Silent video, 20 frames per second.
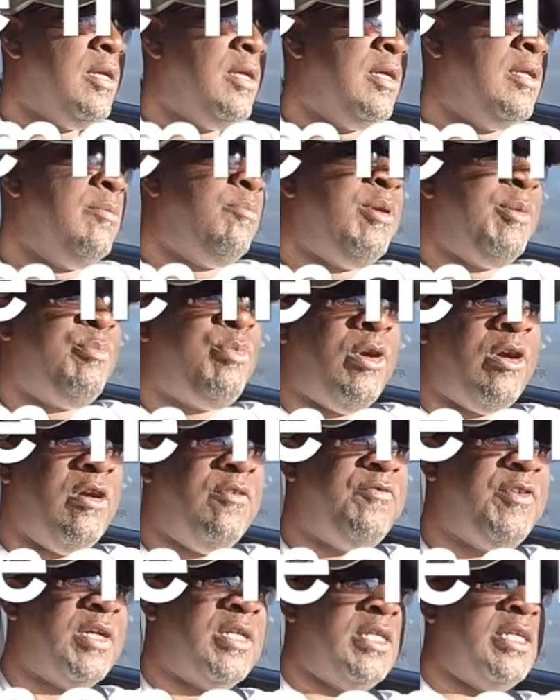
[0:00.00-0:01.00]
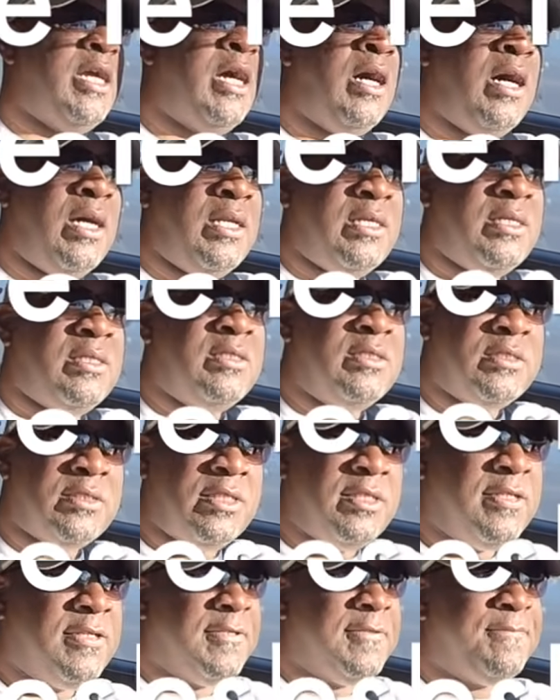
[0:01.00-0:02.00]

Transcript: And to be perfectly honest,